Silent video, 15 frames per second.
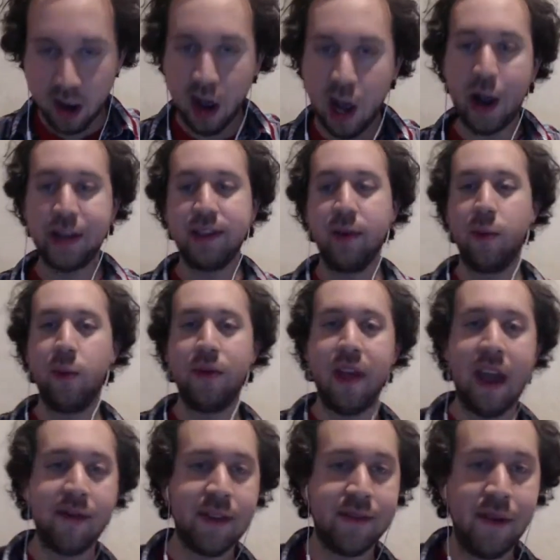All right. So what they
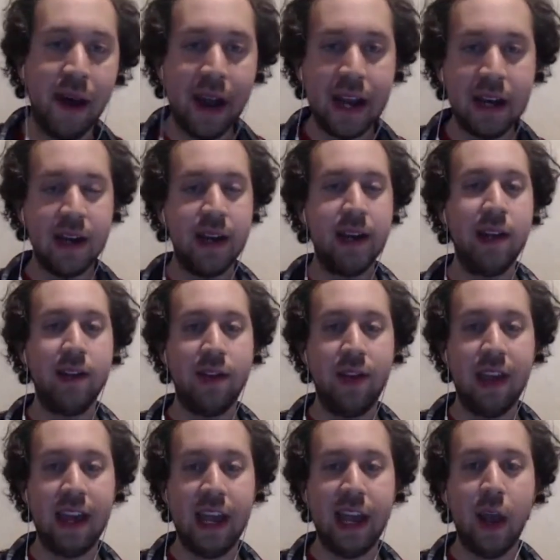have to find is
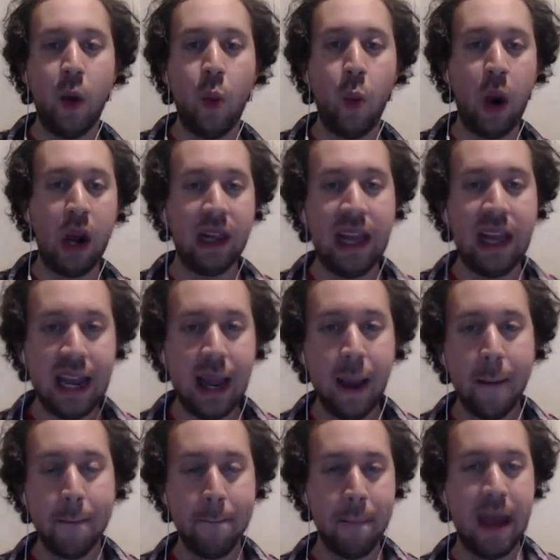the
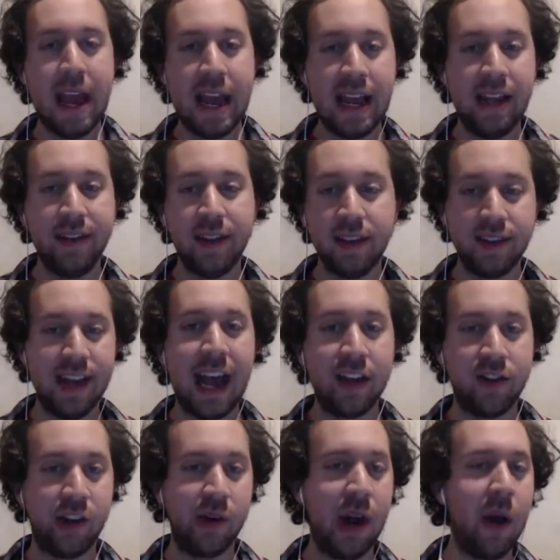Willie Mays
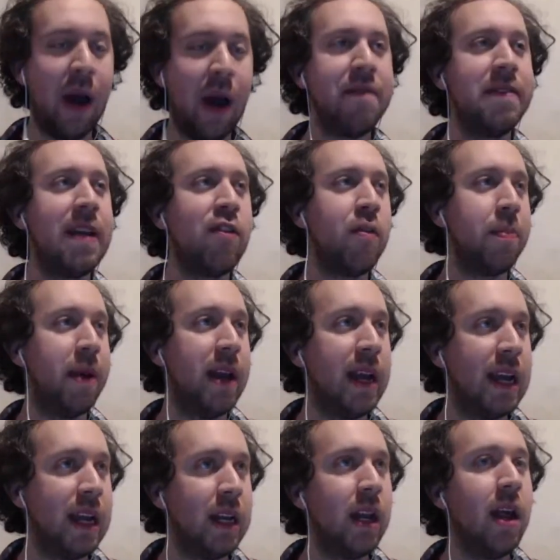statue. Now, I've never
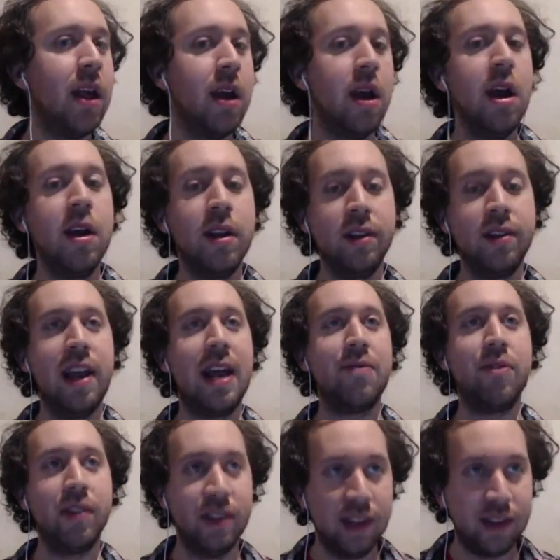been to San
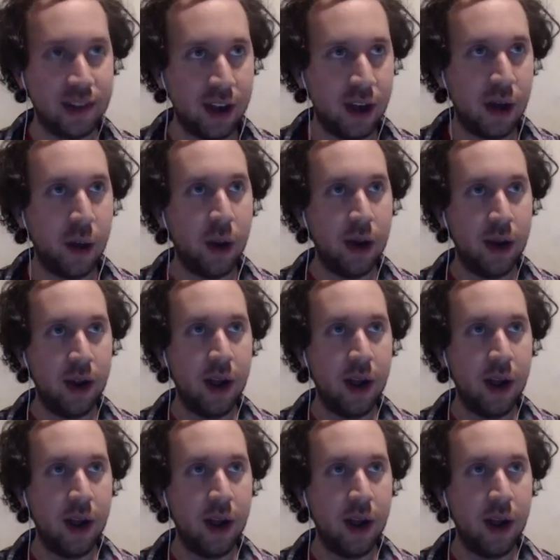Francisco.